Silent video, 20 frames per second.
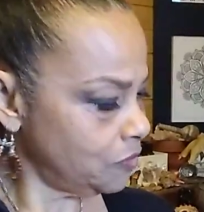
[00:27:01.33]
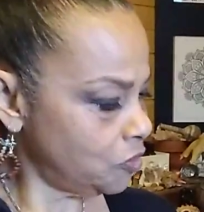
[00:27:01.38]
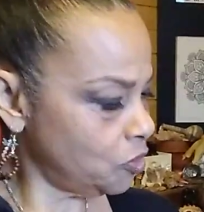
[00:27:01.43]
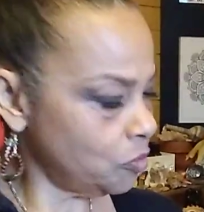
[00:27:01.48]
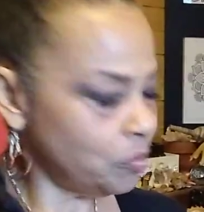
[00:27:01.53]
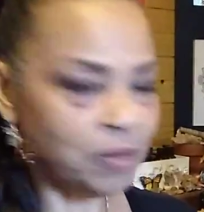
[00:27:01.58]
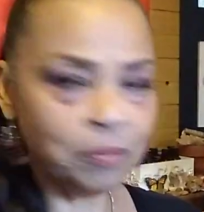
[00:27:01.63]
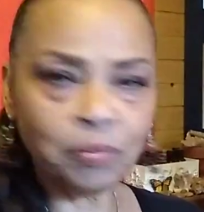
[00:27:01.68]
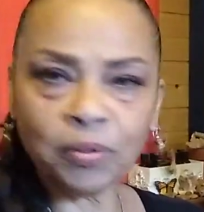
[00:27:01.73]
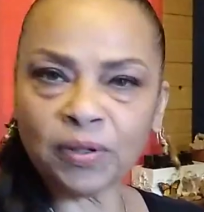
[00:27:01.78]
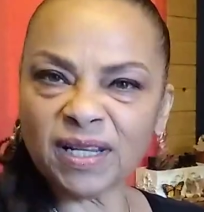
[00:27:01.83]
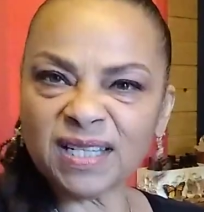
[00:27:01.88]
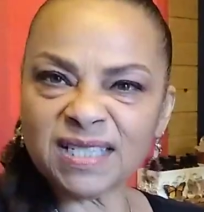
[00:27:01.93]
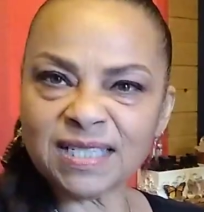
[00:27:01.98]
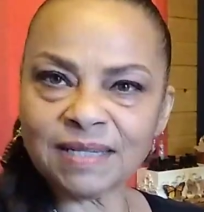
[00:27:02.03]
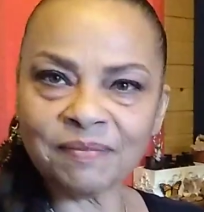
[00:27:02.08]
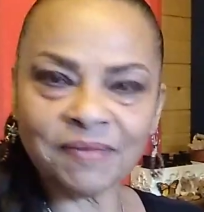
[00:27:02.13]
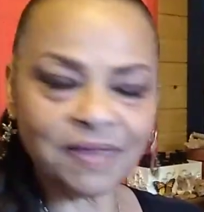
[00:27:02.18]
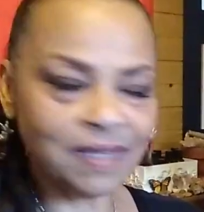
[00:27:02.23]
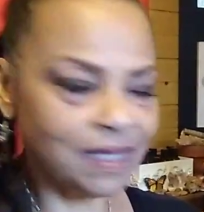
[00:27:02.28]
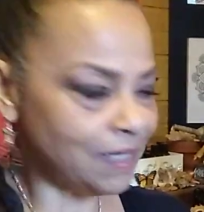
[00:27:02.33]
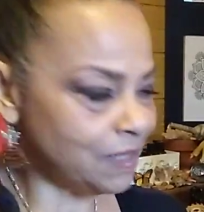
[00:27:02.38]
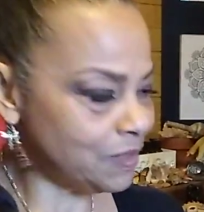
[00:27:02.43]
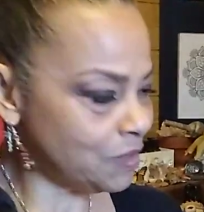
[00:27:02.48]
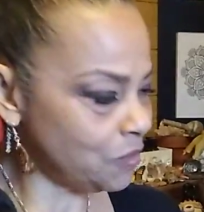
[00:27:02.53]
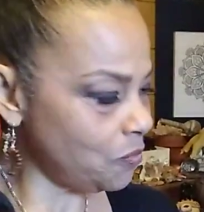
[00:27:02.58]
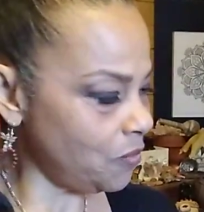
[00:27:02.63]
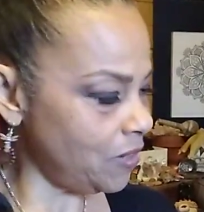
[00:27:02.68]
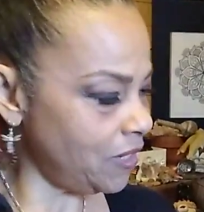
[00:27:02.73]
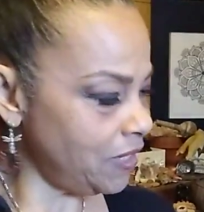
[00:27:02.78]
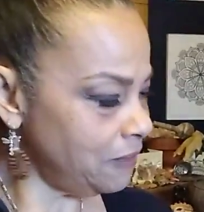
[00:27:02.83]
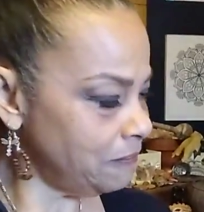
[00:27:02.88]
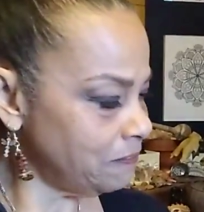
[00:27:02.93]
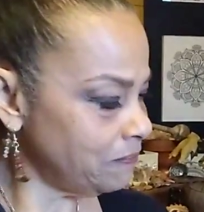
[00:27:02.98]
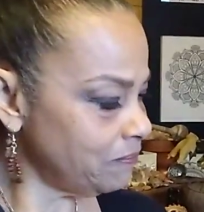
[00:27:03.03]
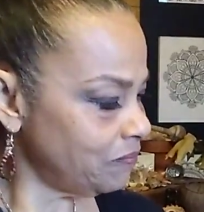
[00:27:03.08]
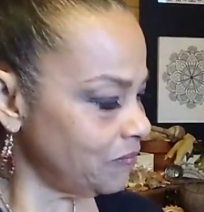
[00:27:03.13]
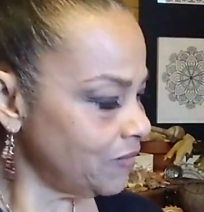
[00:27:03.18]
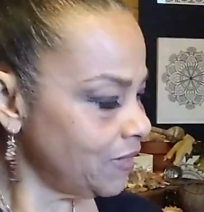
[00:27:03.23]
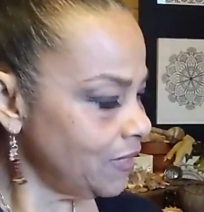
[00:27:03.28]
to be putting some things away.
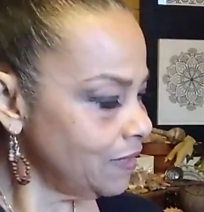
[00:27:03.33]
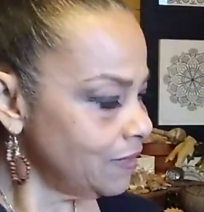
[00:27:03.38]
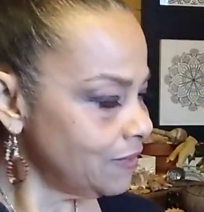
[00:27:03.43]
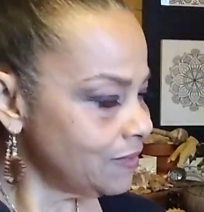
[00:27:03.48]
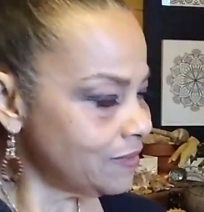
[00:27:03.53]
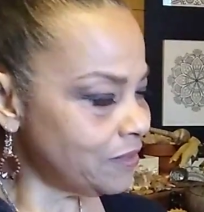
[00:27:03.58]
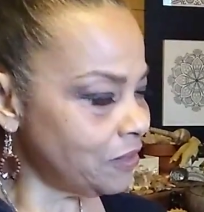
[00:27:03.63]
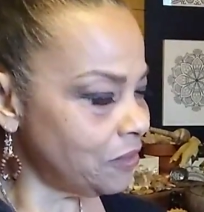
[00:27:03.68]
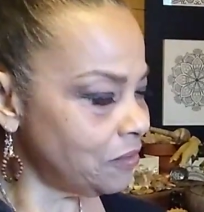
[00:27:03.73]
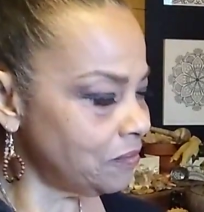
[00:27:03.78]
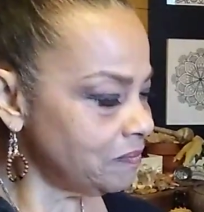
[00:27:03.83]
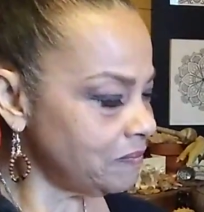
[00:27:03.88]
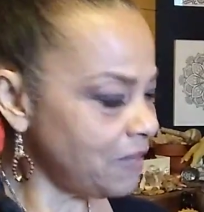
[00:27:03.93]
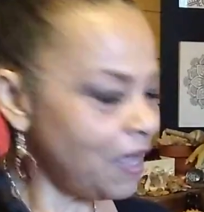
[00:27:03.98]
So